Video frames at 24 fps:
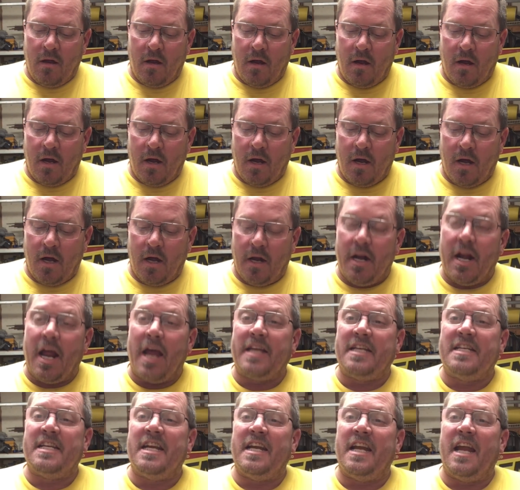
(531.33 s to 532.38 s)

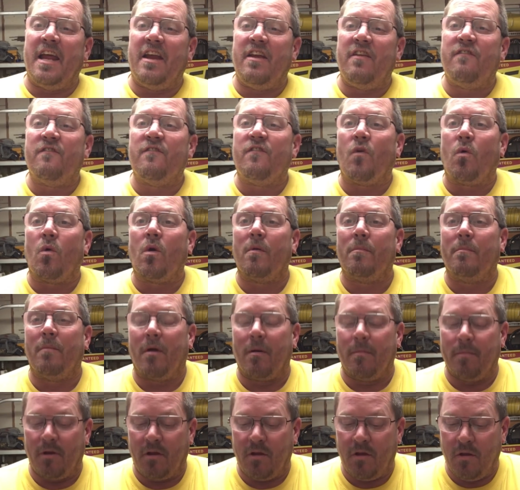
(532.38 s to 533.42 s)
1984
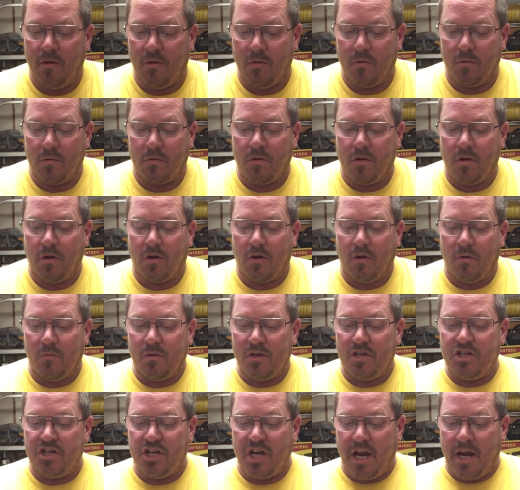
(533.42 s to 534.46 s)
barbecue. Cooking
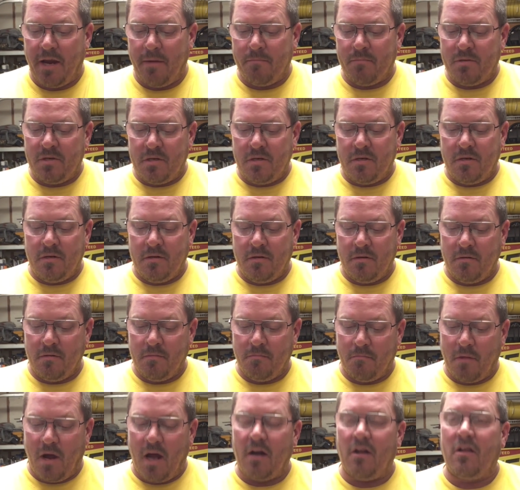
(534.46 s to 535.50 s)
with James,
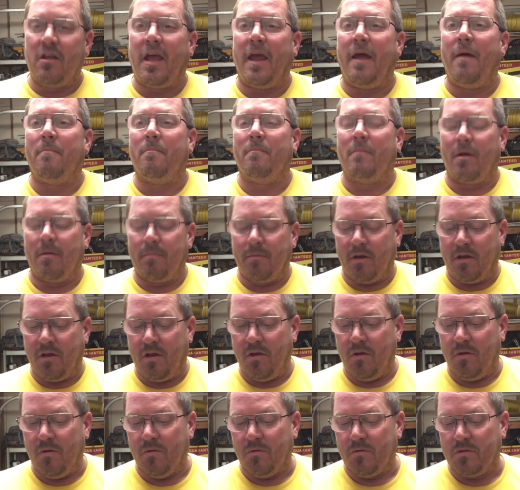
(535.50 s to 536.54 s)
Bottle Cap
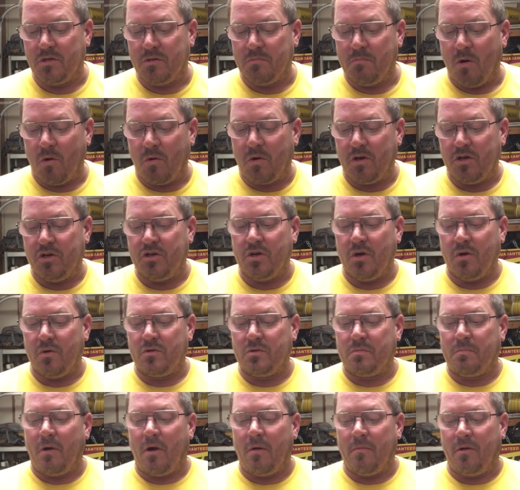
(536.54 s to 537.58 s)
Barbecue, Smoking
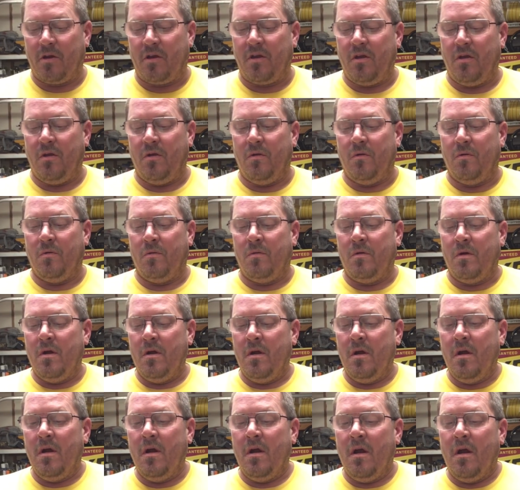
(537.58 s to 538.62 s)
Joe's Barbecue.
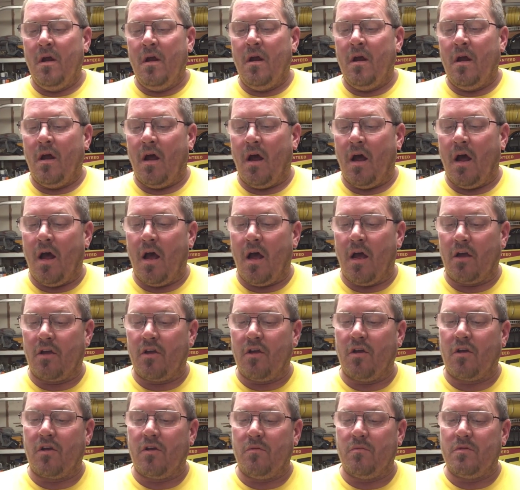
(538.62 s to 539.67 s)

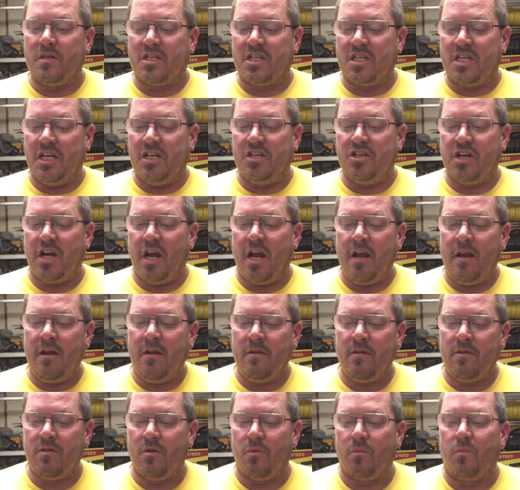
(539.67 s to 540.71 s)
Cooking with CJ,
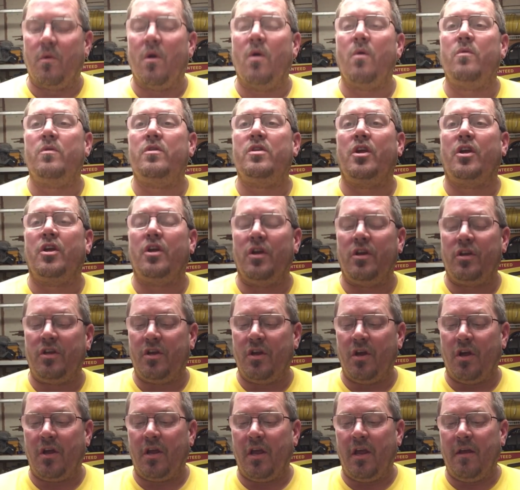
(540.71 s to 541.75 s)
The Road to Good
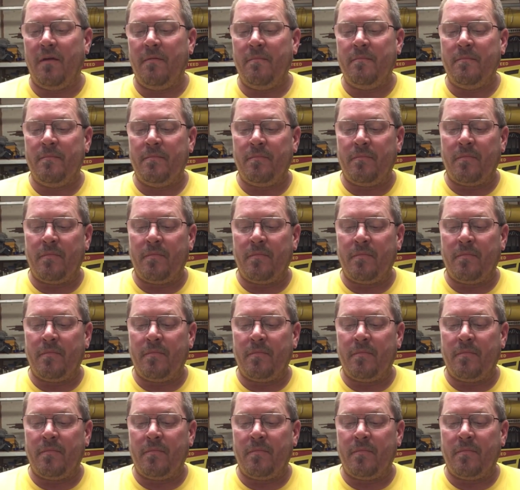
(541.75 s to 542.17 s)
Cooking,